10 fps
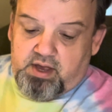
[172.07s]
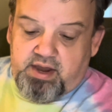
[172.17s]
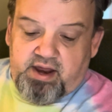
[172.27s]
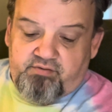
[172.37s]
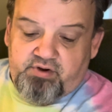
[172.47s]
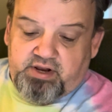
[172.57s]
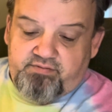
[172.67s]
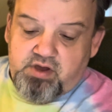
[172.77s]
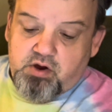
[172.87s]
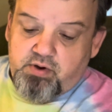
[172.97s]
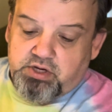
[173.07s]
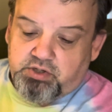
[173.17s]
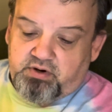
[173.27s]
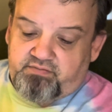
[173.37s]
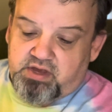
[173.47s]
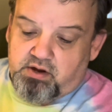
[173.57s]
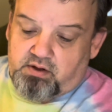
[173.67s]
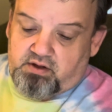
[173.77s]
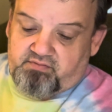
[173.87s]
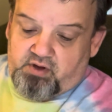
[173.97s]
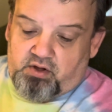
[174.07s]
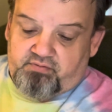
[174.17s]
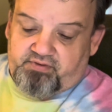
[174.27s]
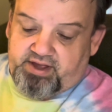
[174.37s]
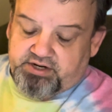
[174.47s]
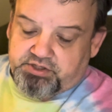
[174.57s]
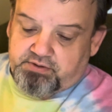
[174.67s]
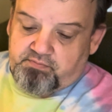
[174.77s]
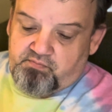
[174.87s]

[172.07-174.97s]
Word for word: and every living creature of, the, of all flesh.